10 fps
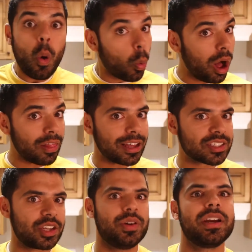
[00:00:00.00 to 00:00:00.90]
While
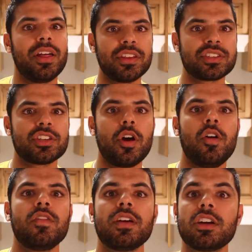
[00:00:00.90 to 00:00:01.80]
that's going on the
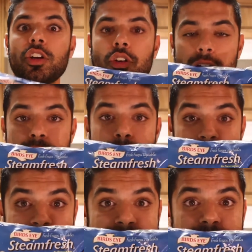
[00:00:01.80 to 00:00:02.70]
stove, grab a
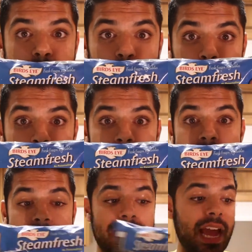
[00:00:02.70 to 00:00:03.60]
steamable
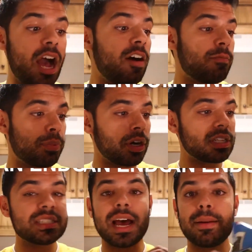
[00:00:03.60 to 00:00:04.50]
bag of
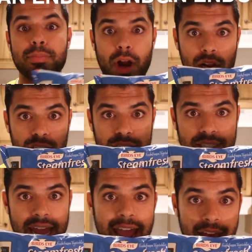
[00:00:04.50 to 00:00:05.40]
bird's eye
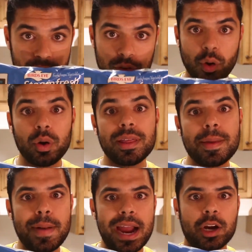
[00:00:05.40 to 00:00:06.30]
broccoli and throw it in
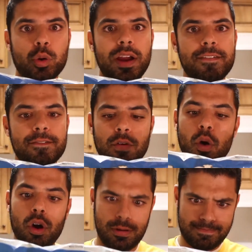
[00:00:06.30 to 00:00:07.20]
the microwave
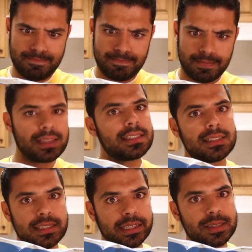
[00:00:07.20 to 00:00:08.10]
for
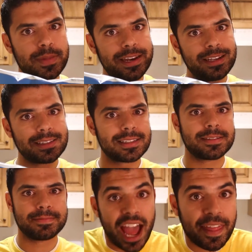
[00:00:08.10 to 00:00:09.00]
6 minutes.
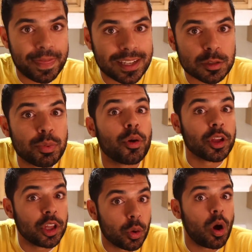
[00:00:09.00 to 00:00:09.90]
At this
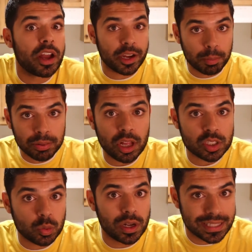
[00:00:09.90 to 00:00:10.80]
point, you'll want your
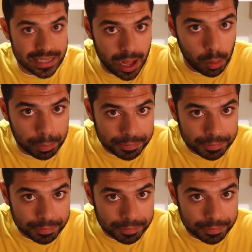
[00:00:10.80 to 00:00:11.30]
+1's help.